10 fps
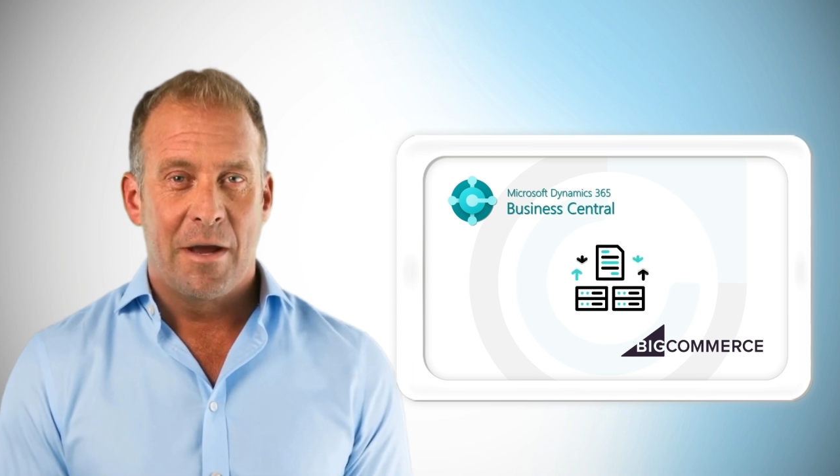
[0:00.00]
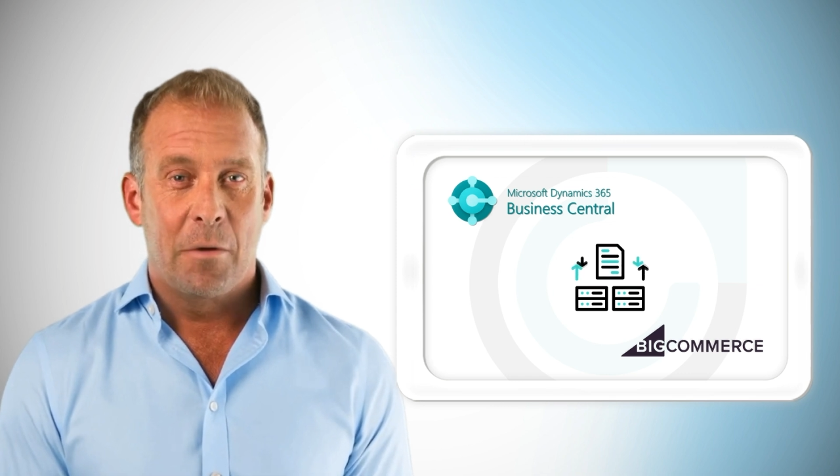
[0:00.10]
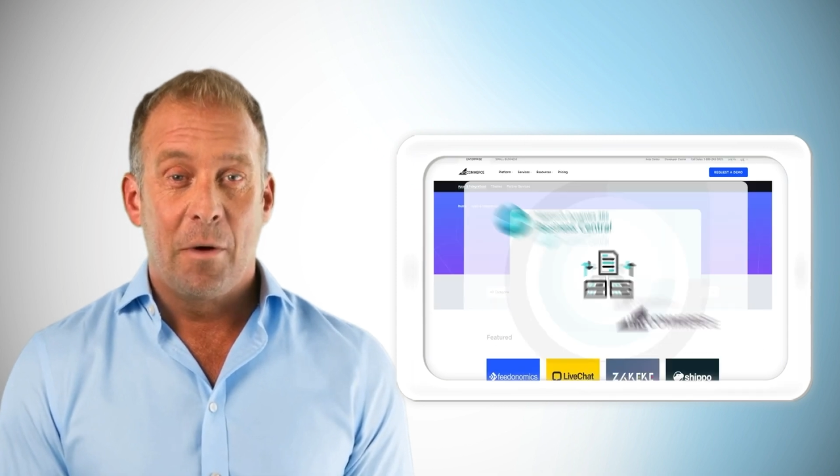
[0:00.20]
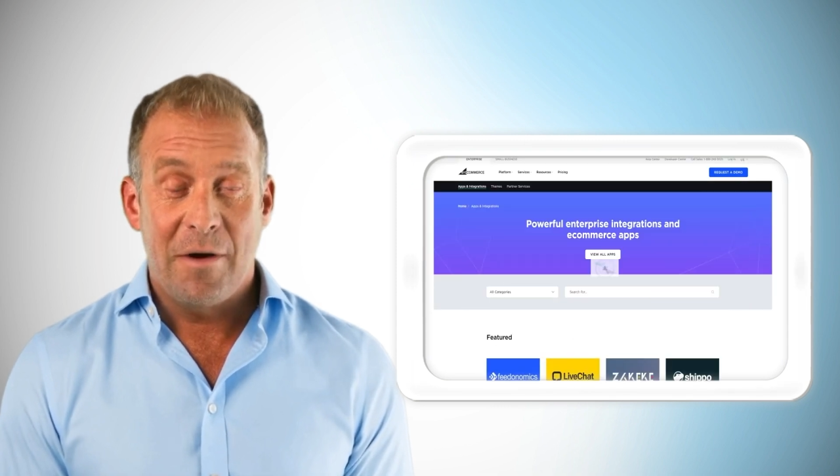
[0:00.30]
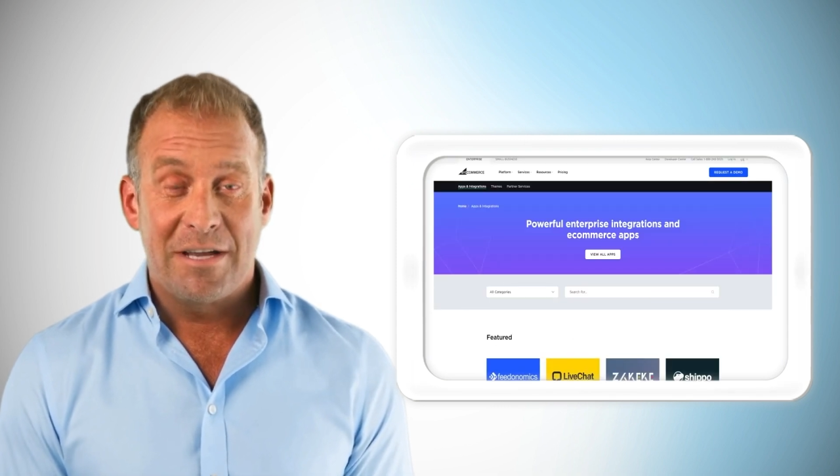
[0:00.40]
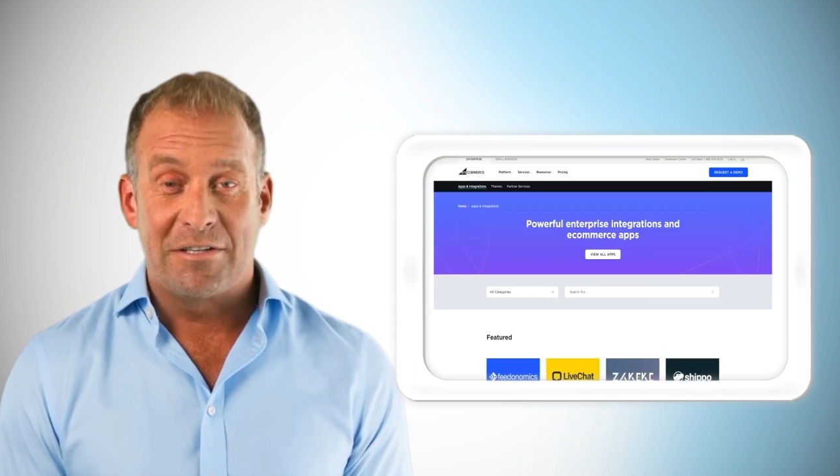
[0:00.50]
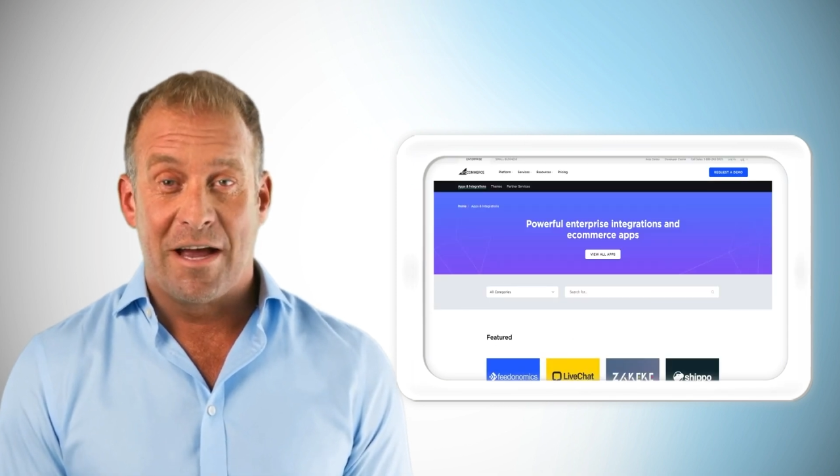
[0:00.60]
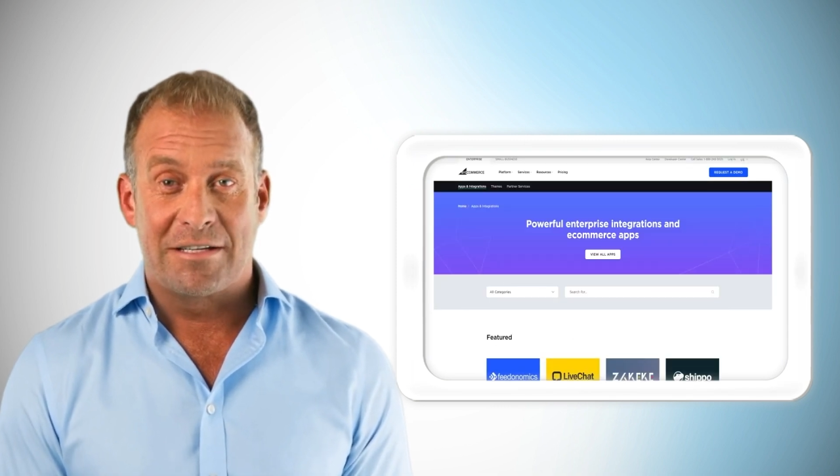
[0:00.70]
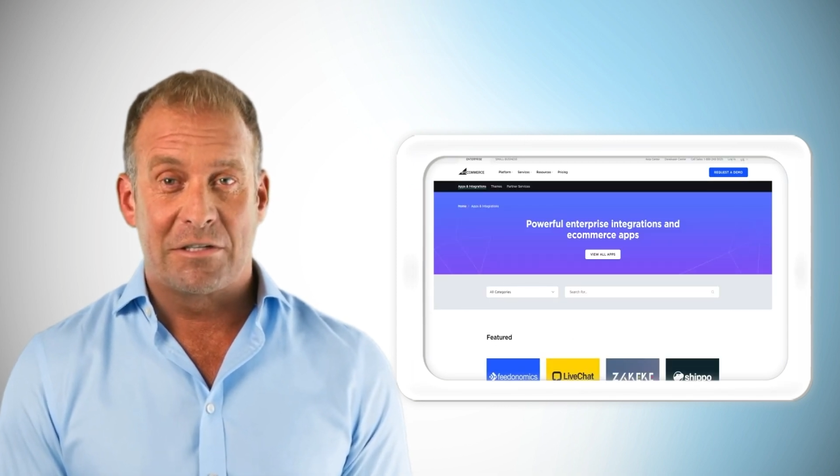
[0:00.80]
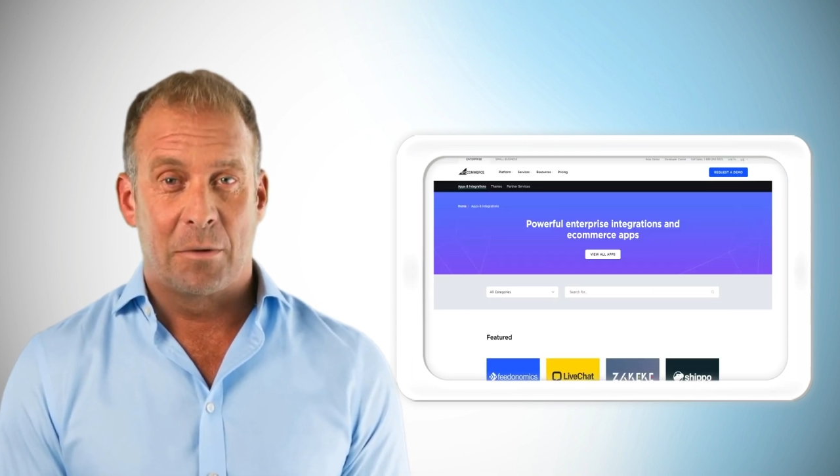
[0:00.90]
We're
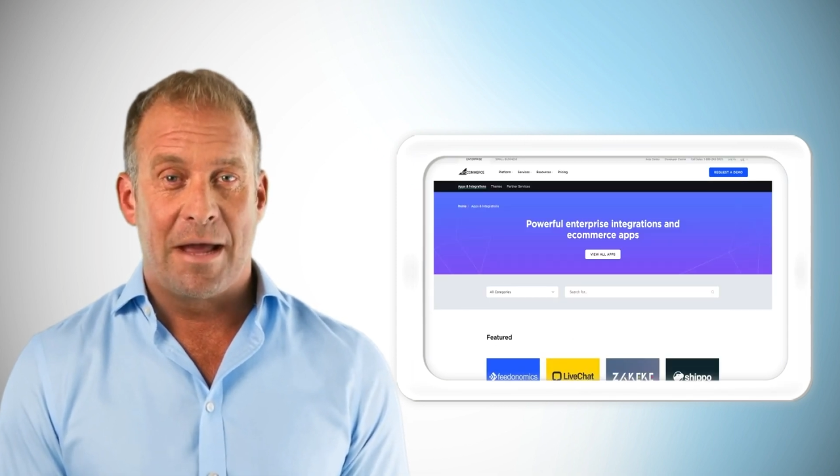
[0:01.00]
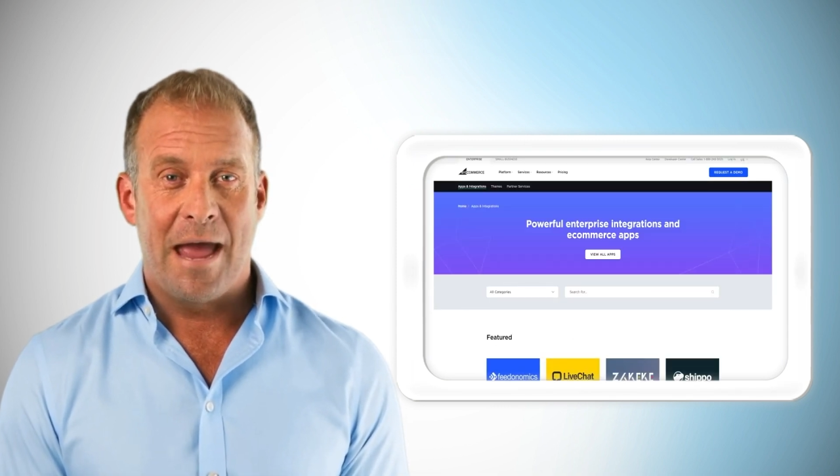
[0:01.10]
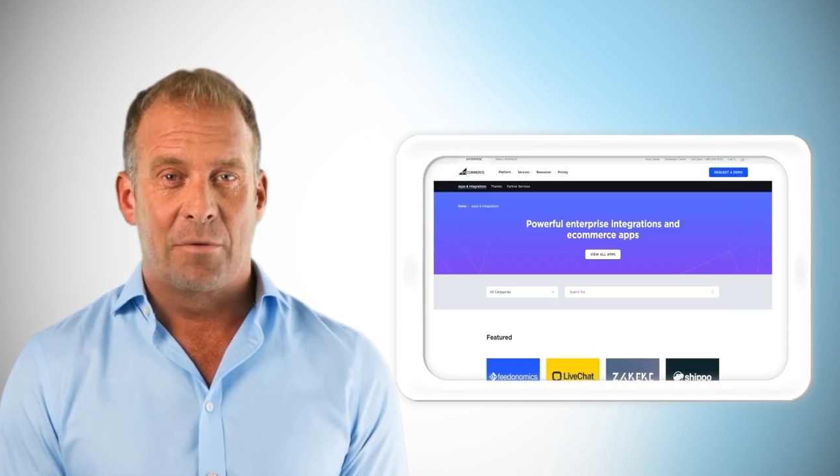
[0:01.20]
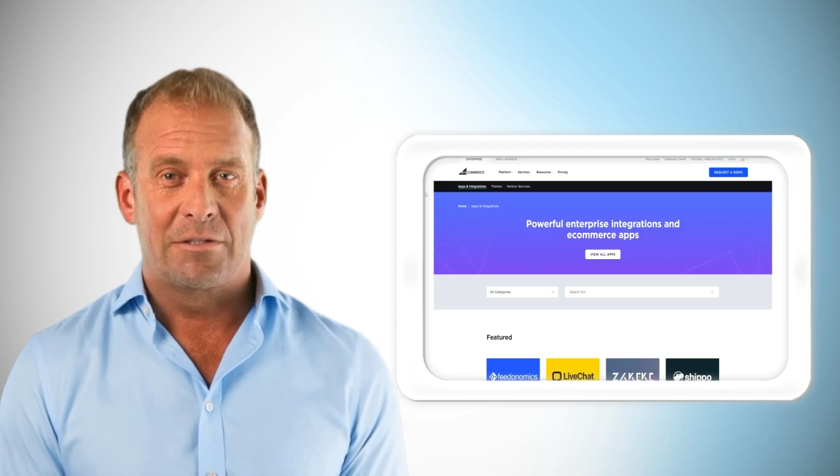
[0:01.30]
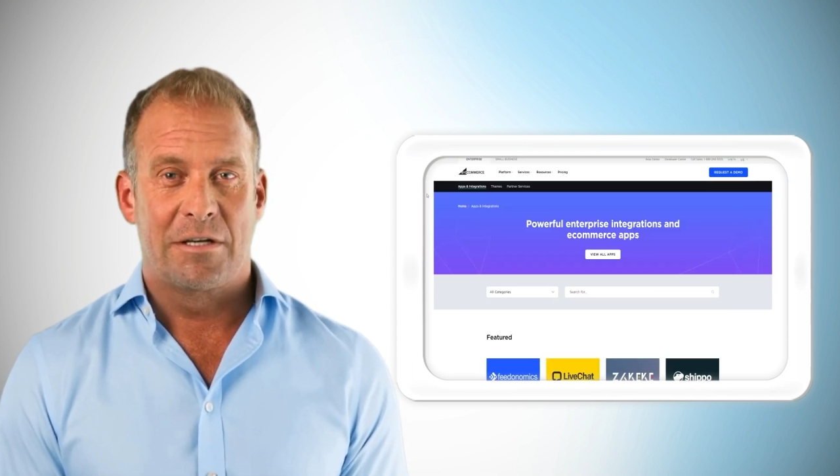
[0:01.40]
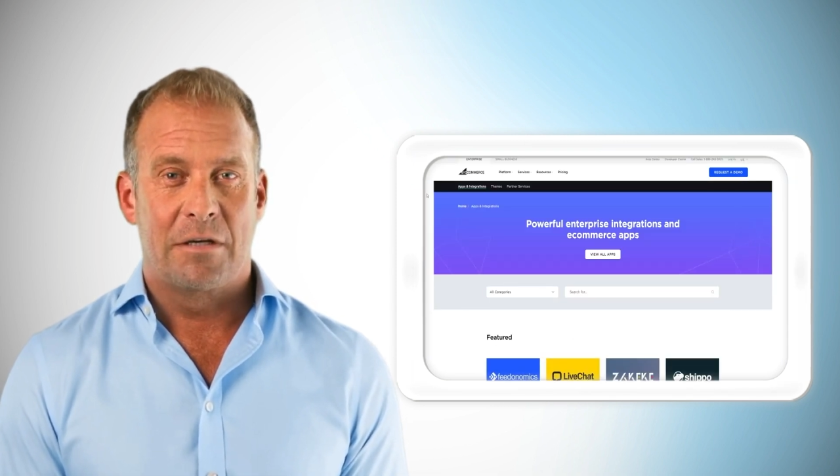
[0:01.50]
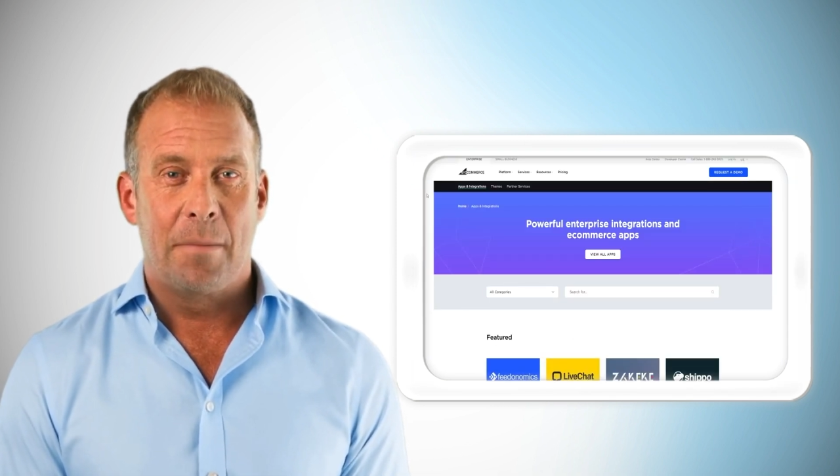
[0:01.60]
excited to announce that